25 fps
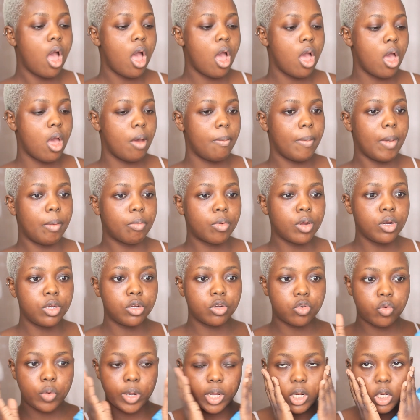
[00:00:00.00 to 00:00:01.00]
I'm going
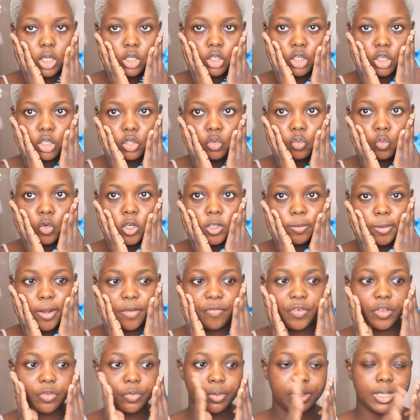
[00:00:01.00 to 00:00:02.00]
to quickly just wash
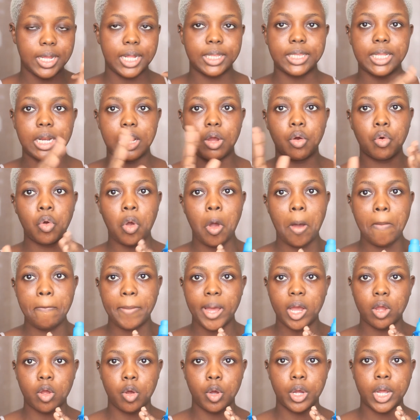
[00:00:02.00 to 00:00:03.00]
my face with that, then I'll come
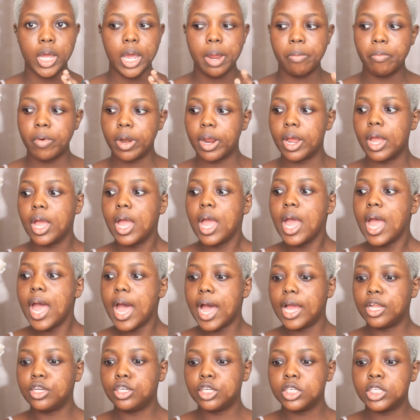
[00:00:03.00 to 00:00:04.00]
back on camera
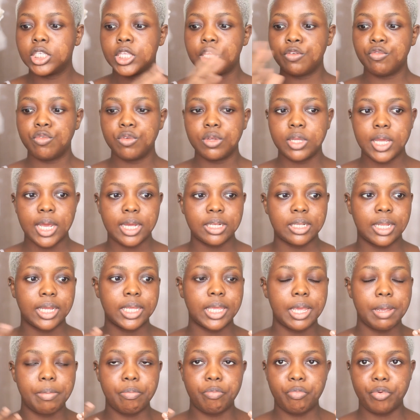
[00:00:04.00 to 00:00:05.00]
and just give you guys
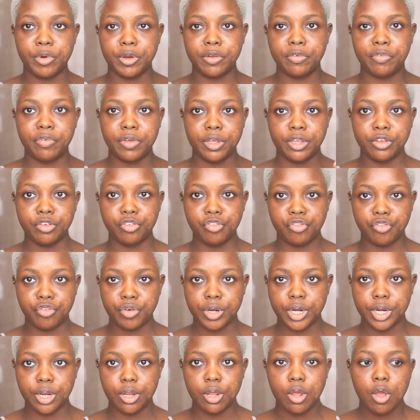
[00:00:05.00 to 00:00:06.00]
like a brief
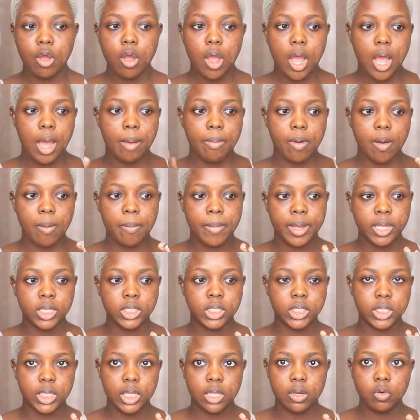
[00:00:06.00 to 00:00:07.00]
history about my
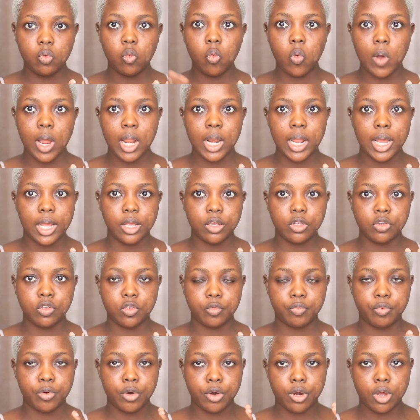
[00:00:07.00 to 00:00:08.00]
skin while I use
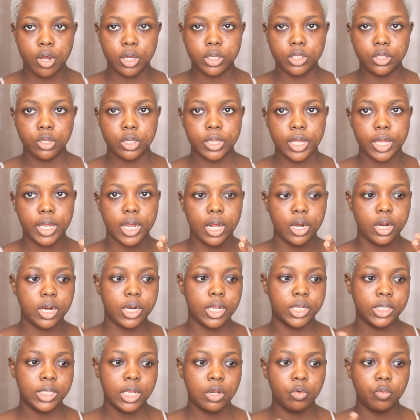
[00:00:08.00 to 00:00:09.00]
the product, so that you can
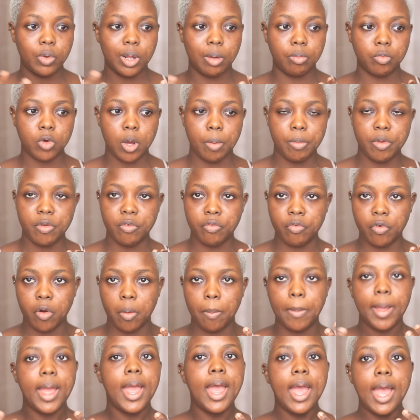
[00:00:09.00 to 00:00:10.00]
understand where I'm coming
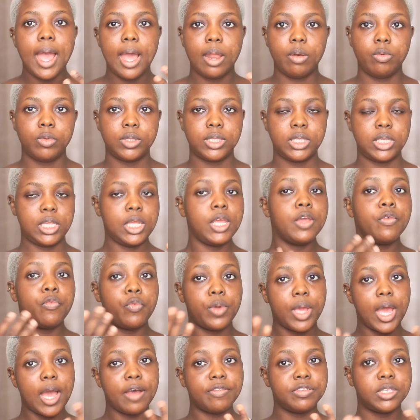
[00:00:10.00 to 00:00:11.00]
from and see if
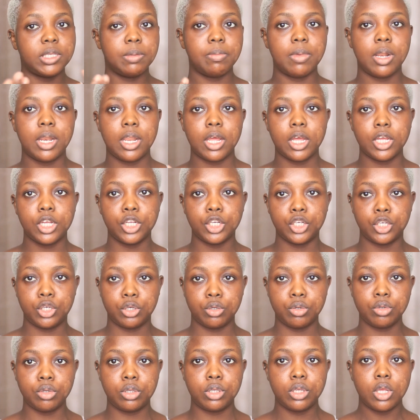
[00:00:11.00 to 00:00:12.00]
we have similar
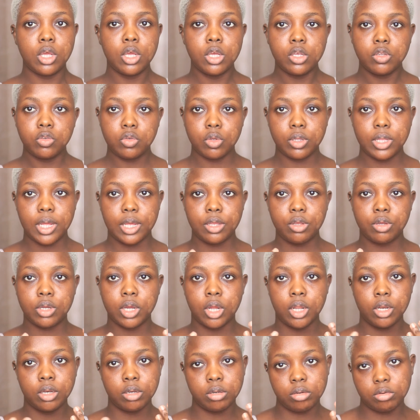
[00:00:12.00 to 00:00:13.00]
issues, so that you
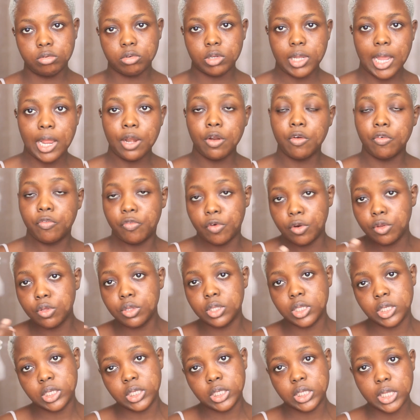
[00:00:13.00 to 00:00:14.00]
can kind of
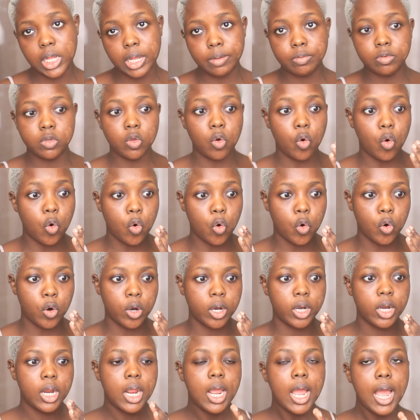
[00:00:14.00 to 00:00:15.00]
follow these steps,
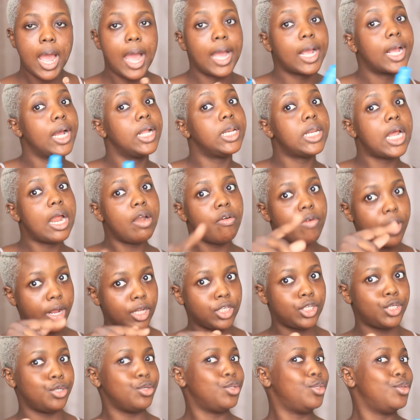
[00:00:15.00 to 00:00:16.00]
or I can
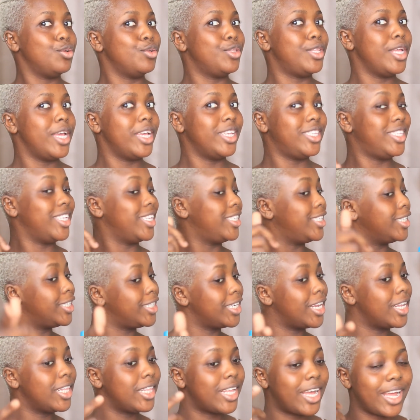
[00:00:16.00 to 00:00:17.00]
direct you to the
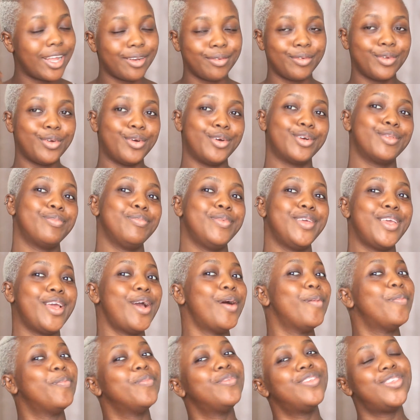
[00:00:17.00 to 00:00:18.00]
esthetician that hooked me up.